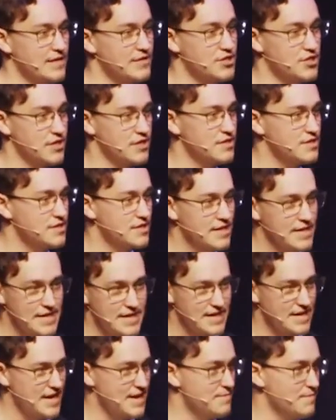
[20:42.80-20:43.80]
just,
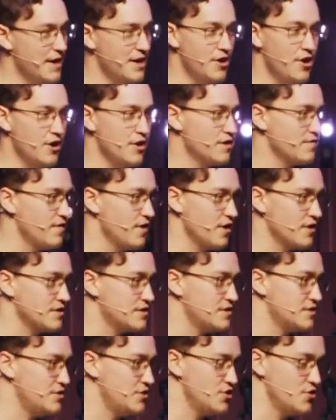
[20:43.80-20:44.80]
in my heart of
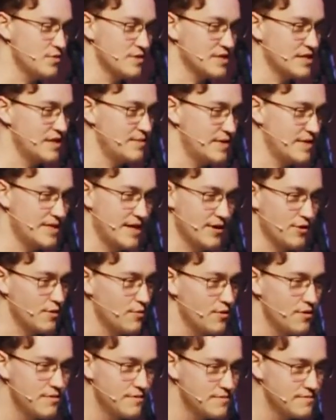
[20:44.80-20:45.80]
hearts, knew was going to be
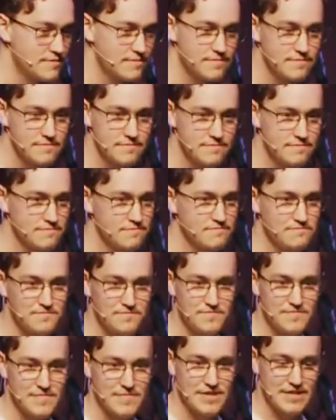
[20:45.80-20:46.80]
terrible.
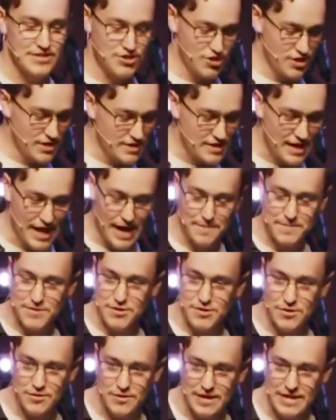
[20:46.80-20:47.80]
Just
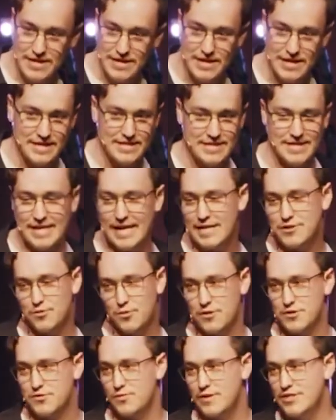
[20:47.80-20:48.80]
absolutely, and it did get
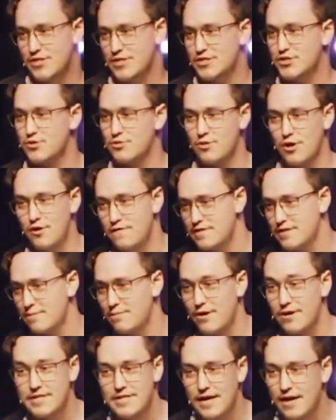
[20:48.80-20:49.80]
worse. We just drove to
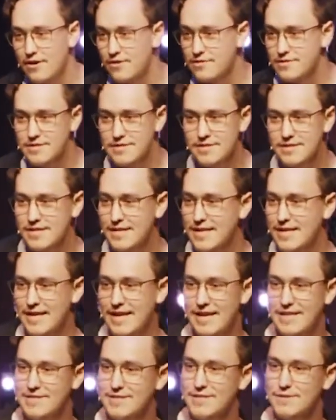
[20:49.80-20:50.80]
Bartell's
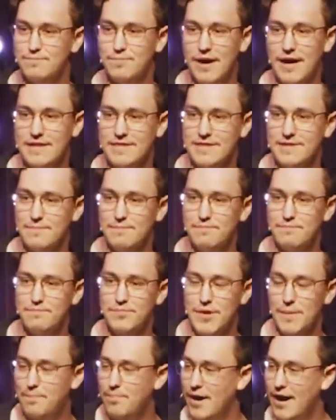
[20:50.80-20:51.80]
and just bought the,
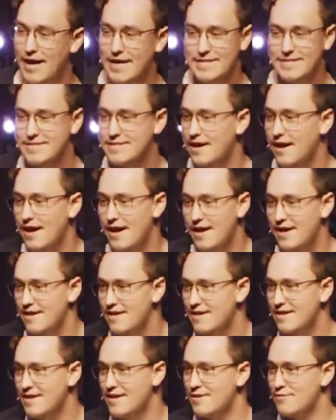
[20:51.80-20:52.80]
the box dye
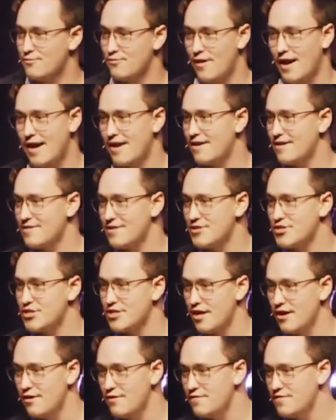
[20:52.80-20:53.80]
right on the
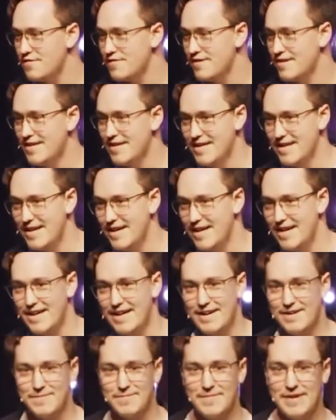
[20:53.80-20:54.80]
shelf.
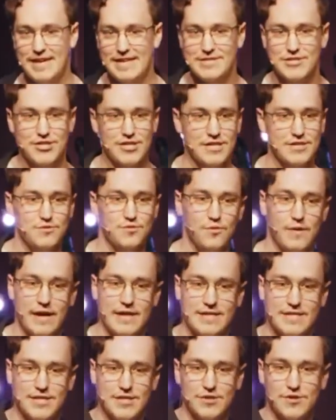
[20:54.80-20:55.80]
Um, and just
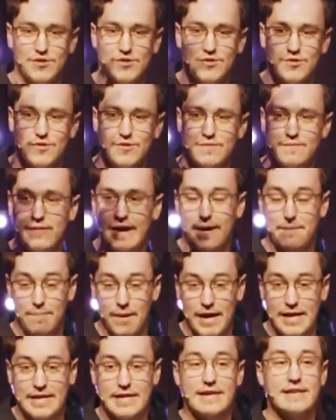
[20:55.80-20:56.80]
went to my
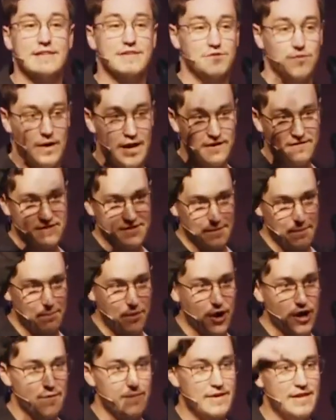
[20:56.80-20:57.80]
buddy and his wife's
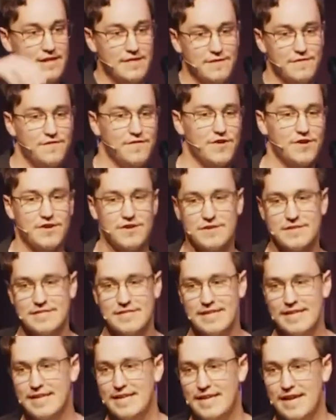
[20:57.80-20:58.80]
apartment in the firs,
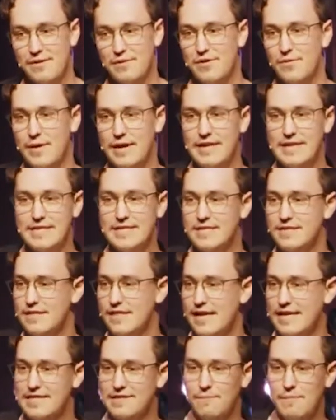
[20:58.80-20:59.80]
and we went into
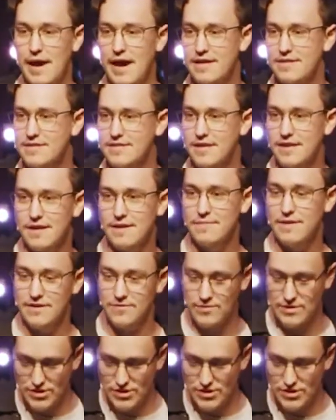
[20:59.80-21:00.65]
like the bathtub, and we